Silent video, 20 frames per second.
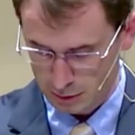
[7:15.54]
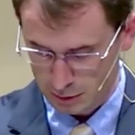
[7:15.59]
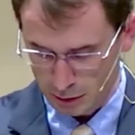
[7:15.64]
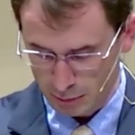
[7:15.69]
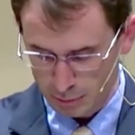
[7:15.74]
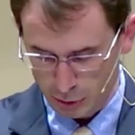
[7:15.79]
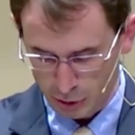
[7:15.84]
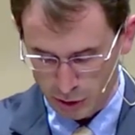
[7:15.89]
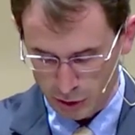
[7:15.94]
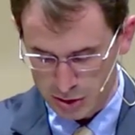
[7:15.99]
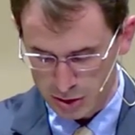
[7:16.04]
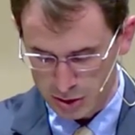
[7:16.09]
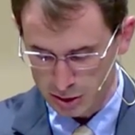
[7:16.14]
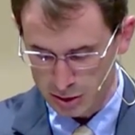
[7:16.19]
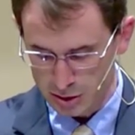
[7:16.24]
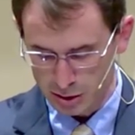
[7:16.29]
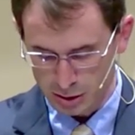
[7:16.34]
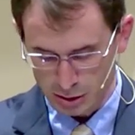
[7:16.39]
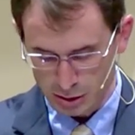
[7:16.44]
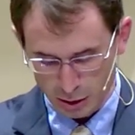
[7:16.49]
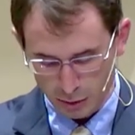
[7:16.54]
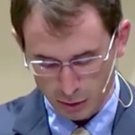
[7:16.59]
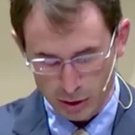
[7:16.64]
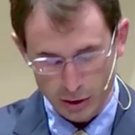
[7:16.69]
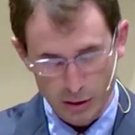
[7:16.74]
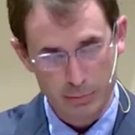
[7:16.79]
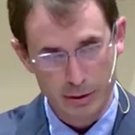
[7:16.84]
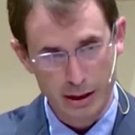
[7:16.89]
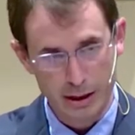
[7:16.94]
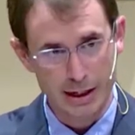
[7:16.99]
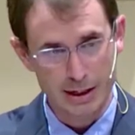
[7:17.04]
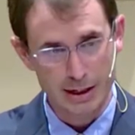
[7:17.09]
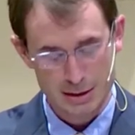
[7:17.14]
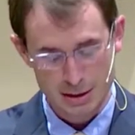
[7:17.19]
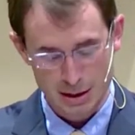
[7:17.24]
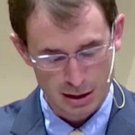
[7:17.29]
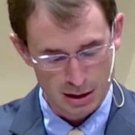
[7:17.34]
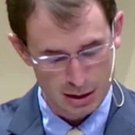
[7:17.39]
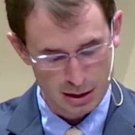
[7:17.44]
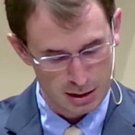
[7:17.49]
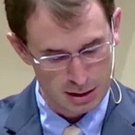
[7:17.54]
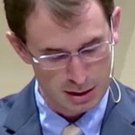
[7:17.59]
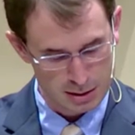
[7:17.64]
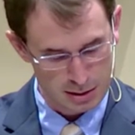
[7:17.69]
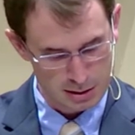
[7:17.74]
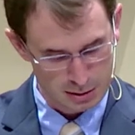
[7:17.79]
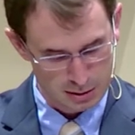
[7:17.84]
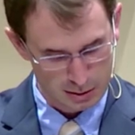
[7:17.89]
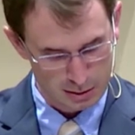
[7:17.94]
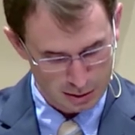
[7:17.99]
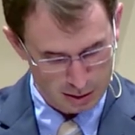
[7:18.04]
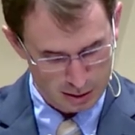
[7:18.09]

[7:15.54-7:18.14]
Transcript: a person to know him as he is.